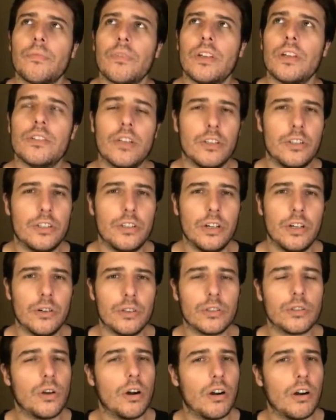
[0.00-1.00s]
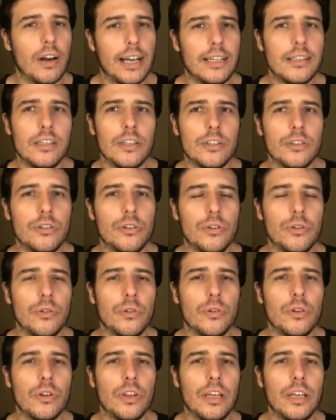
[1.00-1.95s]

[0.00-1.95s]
Sagittarius correlating to